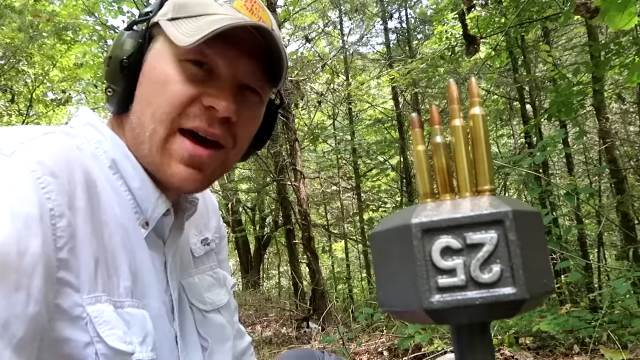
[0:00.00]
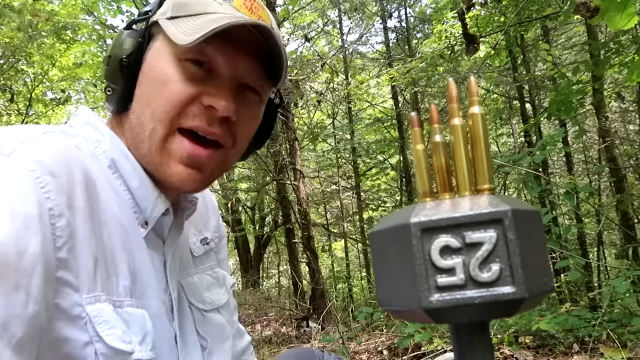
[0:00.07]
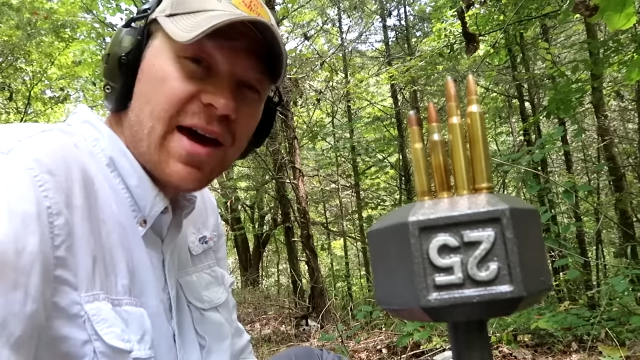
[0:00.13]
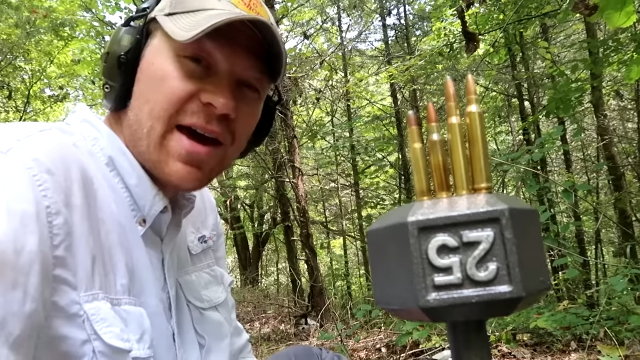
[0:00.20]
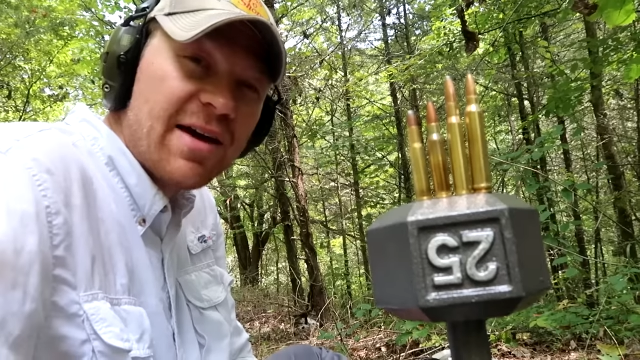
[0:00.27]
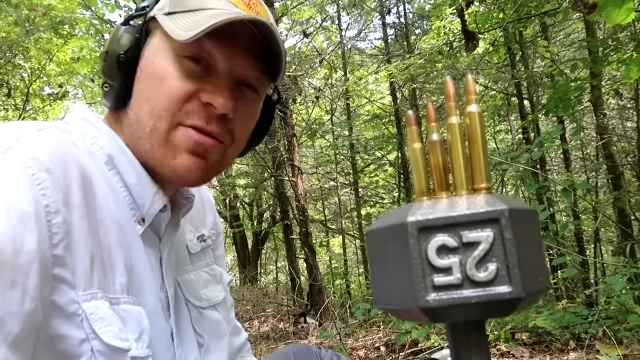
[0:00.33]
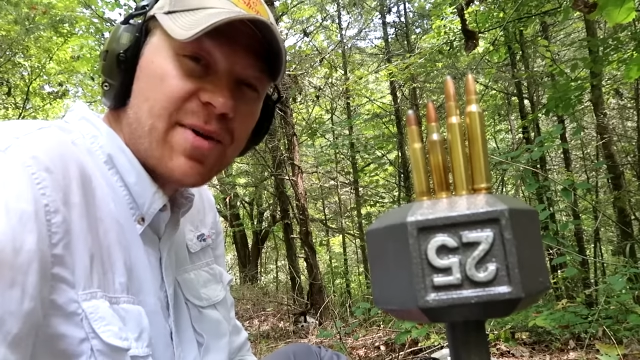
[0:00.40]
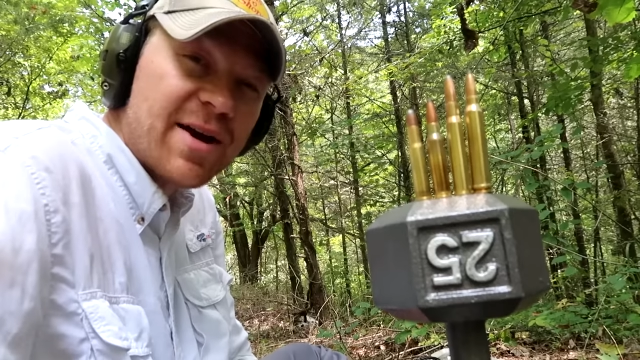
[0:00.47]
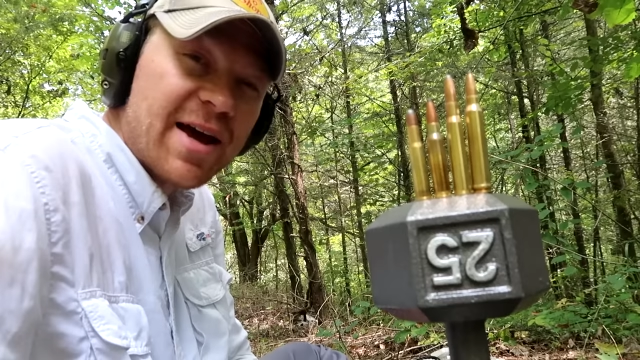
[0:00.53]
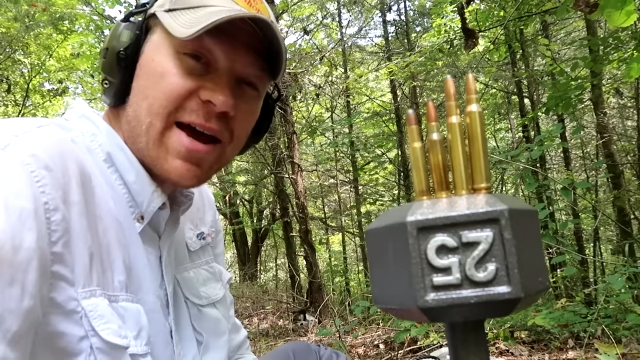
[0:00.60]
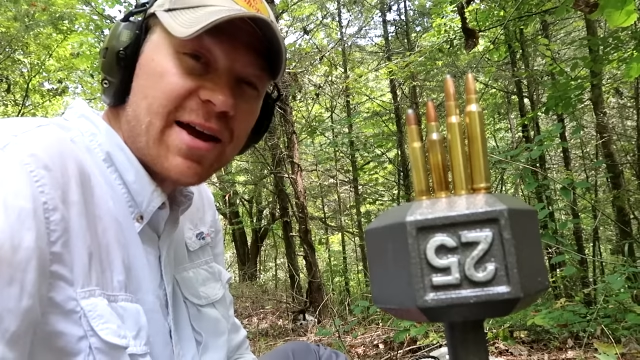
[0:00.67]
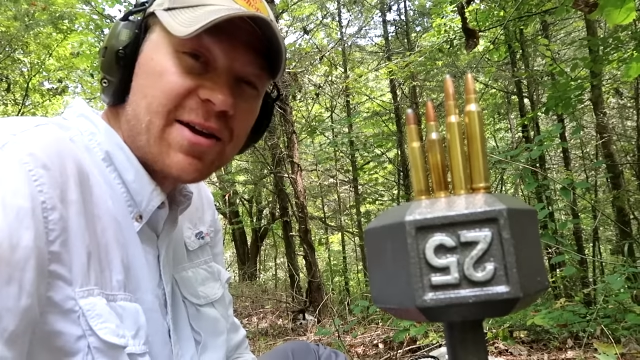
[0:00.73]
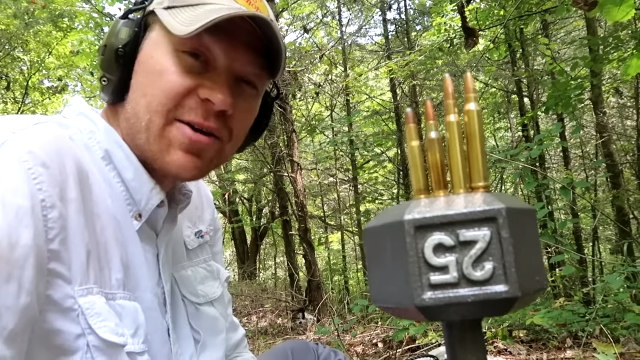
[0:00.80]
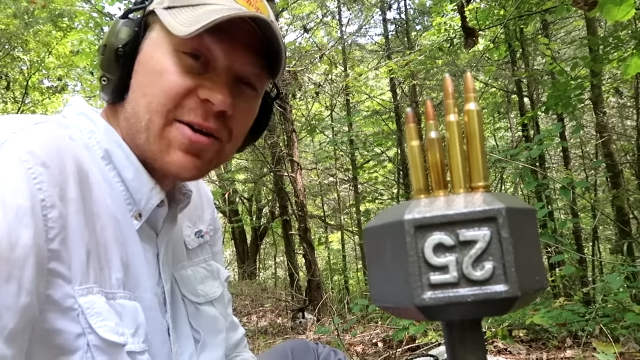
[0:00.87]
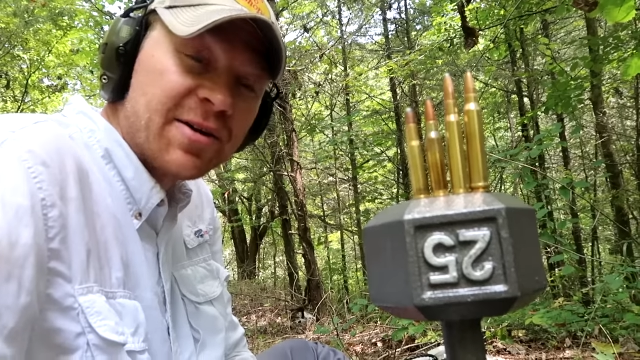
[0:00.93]
Hey everybody, how
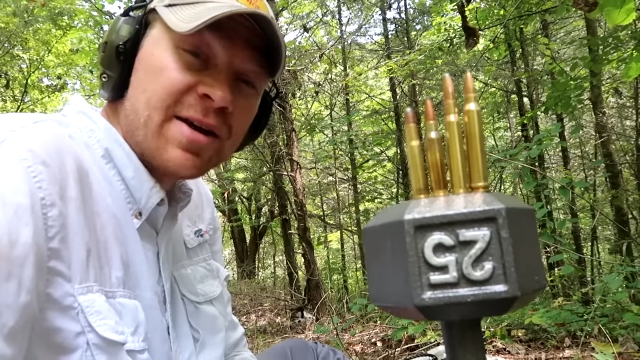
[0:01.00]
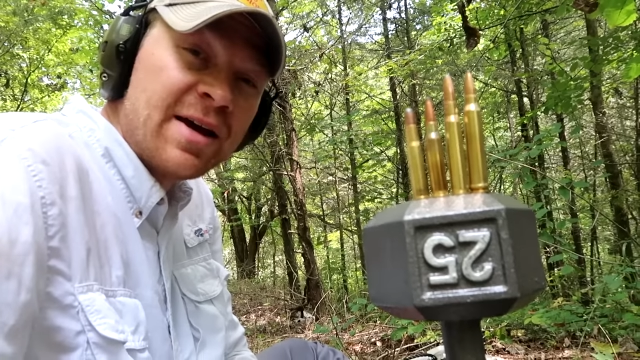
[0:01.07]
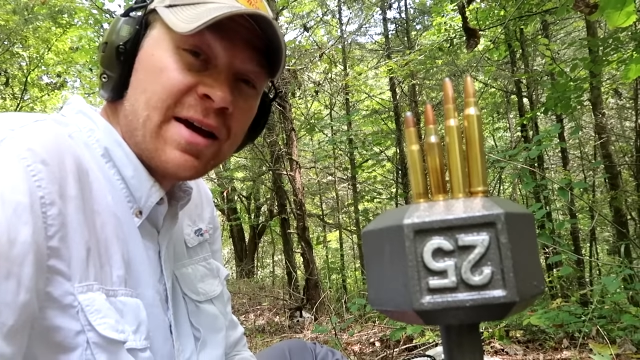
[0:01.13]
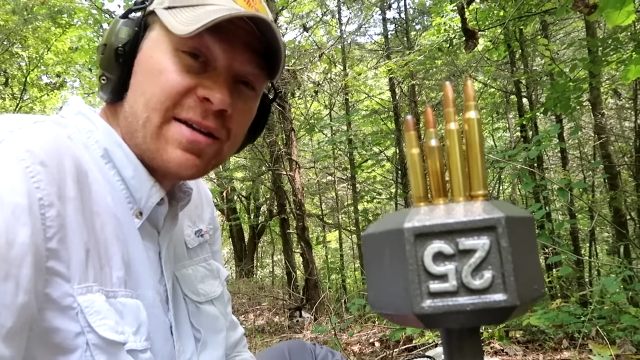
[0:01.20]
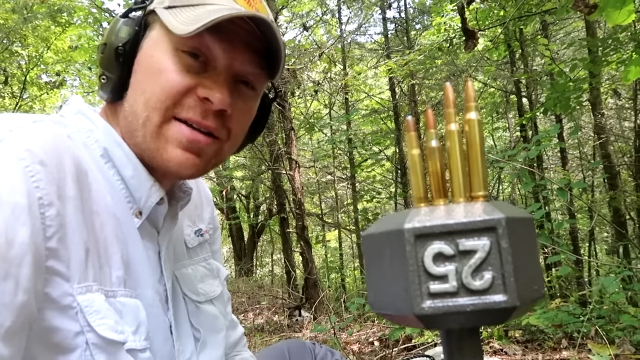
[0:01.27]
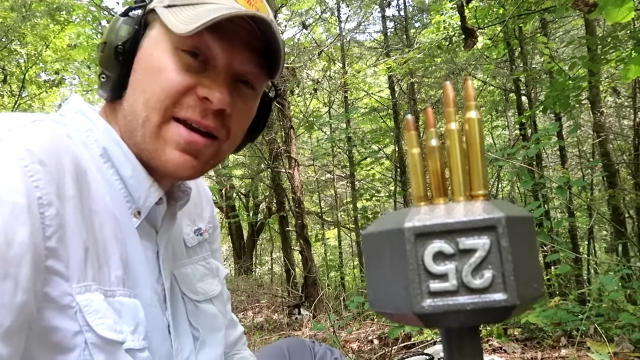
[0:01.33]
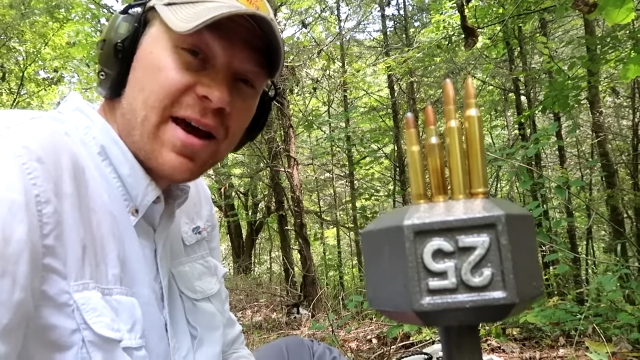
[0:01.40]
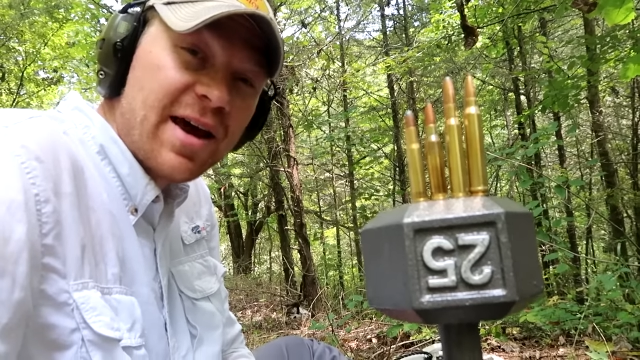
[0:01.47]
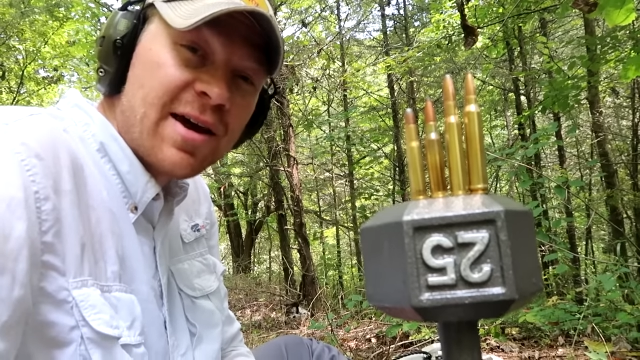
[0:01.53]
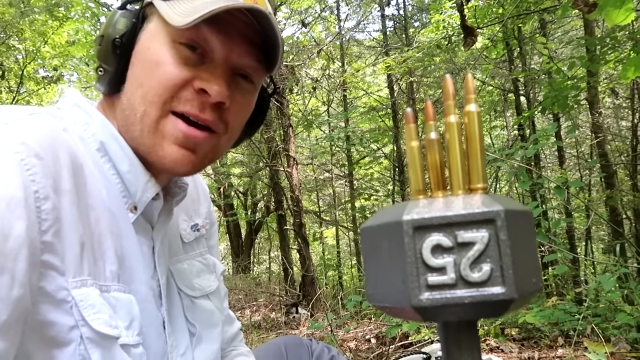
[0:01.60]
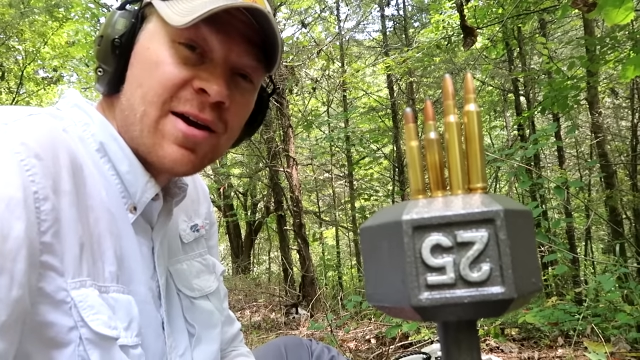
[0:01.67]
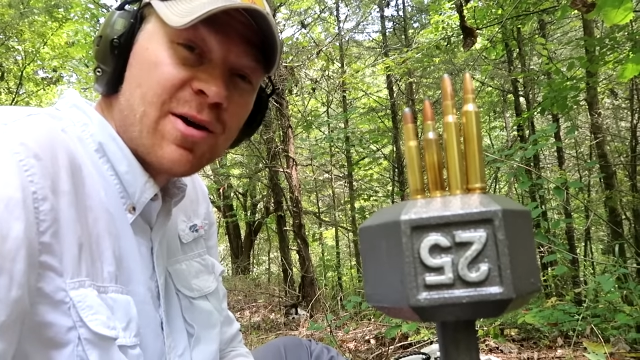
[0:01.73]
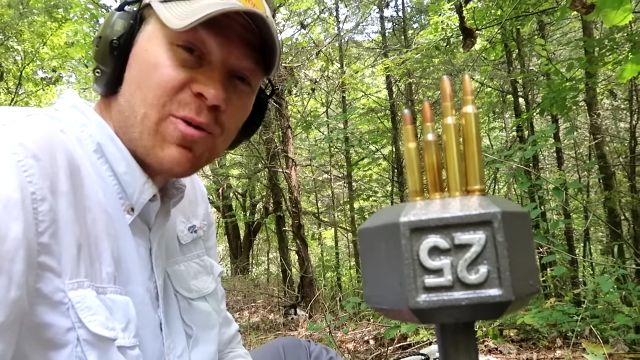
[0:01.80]
you doing? Today